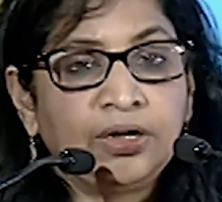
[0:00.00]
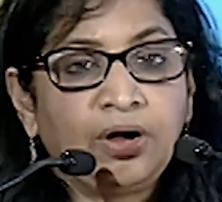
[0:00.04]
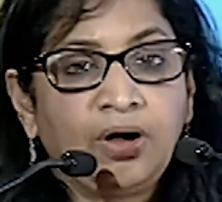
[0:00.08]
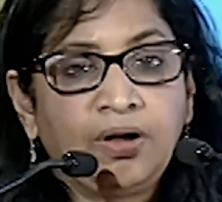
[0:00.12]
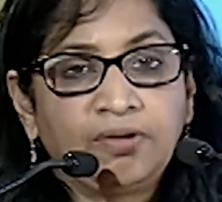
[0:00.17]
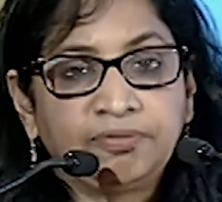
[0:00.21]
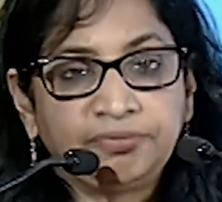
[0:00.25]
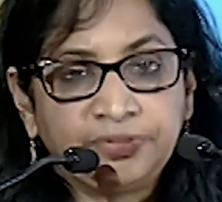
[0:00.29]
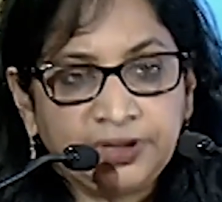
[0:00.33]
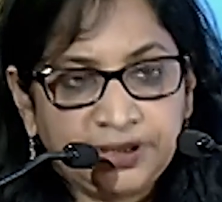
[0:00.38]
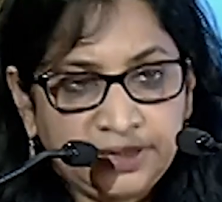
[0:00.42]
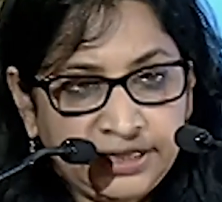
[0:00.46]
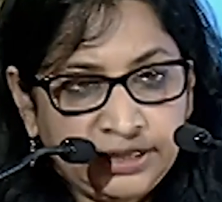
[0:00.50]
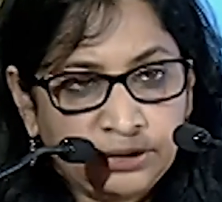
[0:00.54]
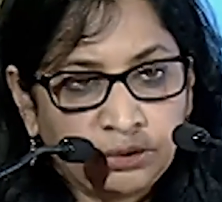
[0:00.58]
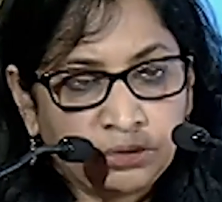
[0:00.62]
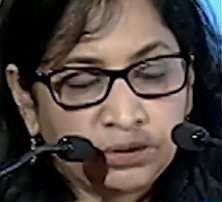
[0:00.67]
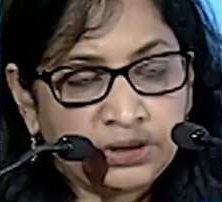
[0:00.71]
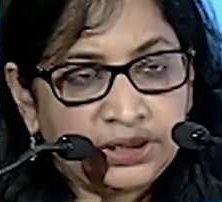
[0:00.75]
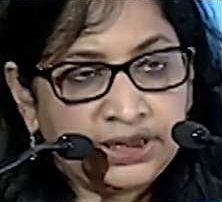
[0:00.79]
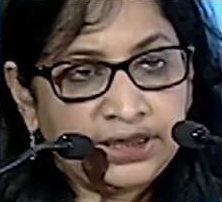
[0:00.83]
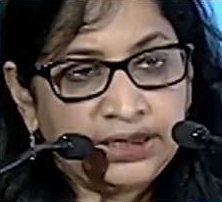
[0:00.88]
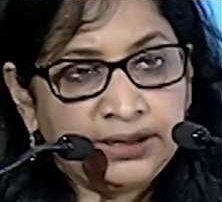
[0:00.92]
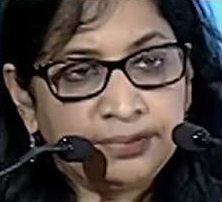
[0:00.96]
of the
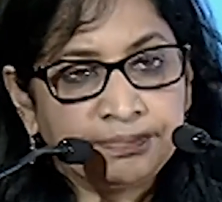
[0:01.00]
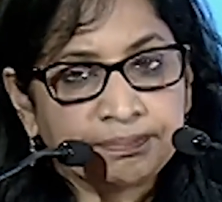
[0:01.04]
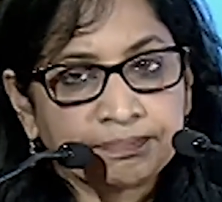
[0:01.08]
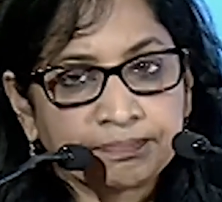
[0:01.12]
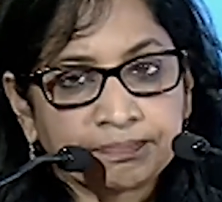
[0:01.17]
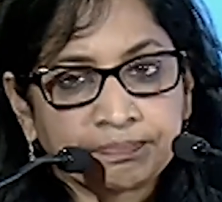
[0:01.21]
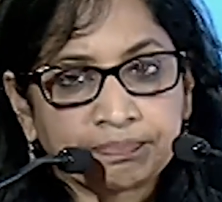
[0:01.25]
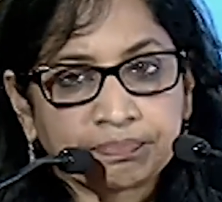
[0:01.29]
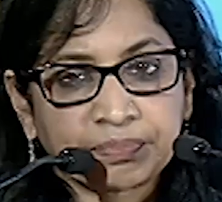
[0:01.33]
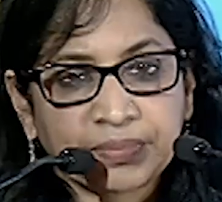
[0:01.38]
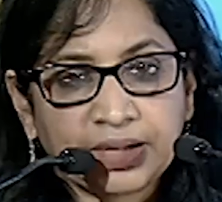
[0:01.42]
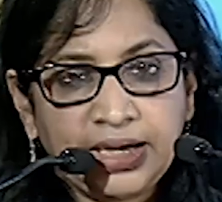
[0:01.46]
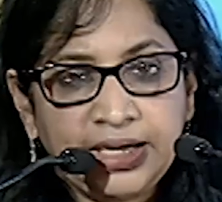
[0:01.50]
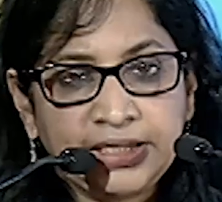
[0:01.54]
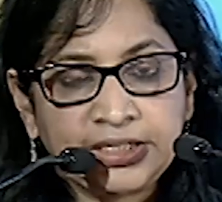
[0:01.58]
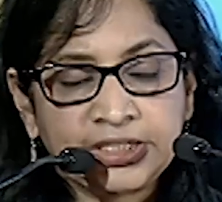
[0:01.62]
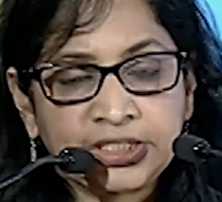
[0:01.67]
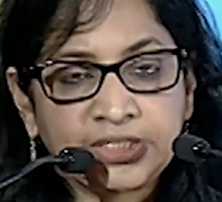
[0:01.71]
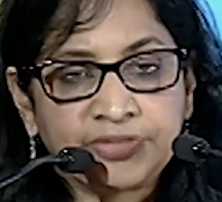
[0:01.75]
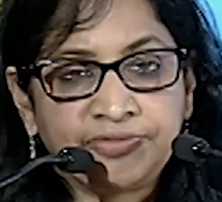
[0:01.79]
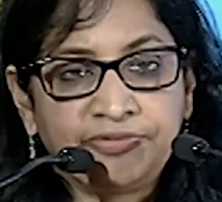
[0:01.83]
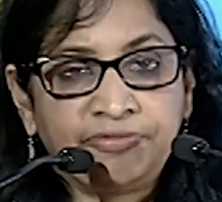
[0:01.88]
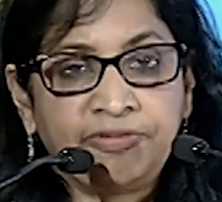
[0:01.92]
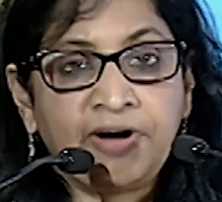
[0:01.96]
DoT. It
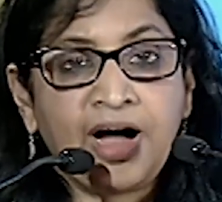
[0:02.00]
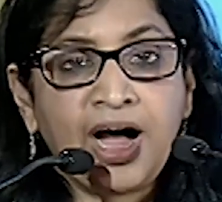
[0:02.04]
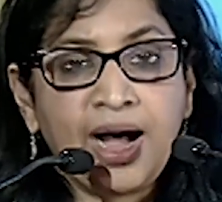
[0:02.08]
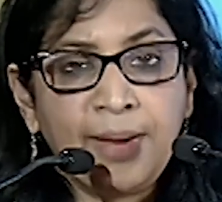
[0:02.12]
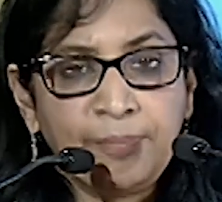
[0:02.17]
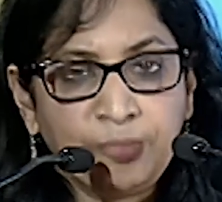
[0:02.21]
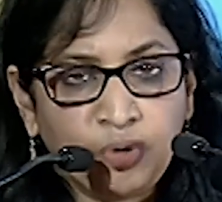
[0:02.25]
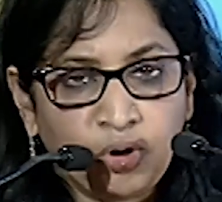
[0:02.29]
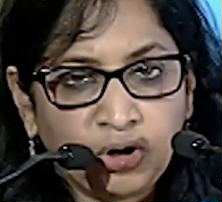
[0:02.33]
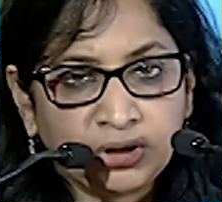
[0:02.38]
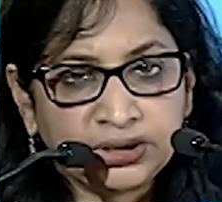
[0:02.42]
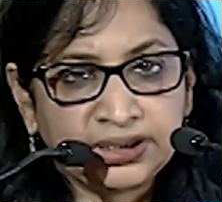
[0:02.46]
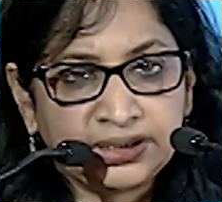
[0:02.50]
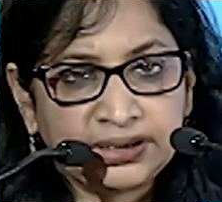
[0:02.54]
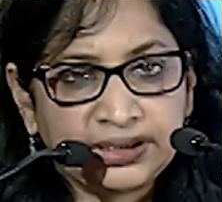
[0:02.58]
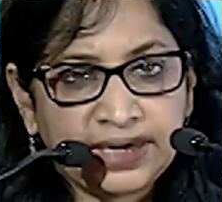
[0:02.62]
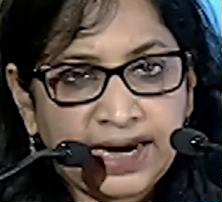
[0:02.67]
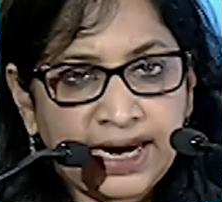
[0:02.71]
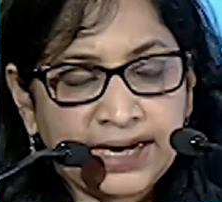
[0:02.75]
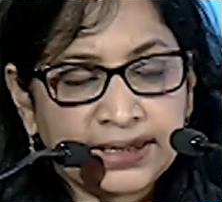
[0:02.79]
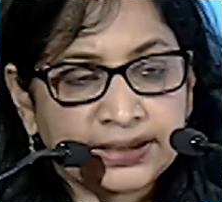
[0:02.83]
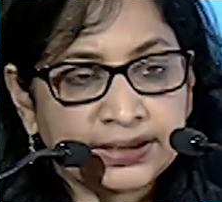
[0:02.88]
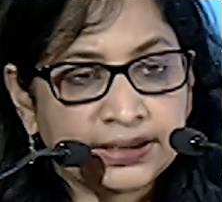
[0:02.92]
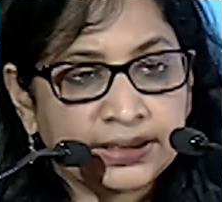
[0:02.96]
is far more than
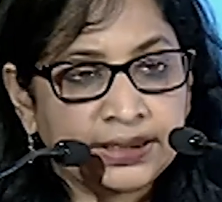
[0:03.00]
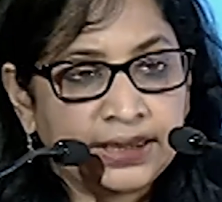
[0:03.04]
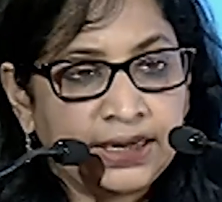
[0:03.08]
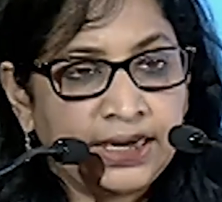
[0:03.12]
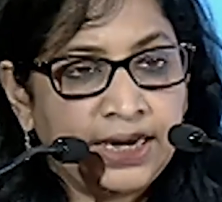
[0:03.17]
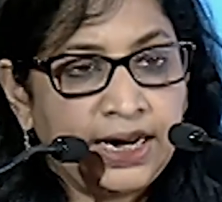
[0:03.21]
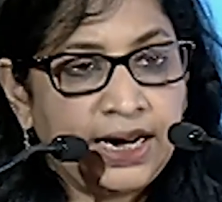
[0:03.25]
that.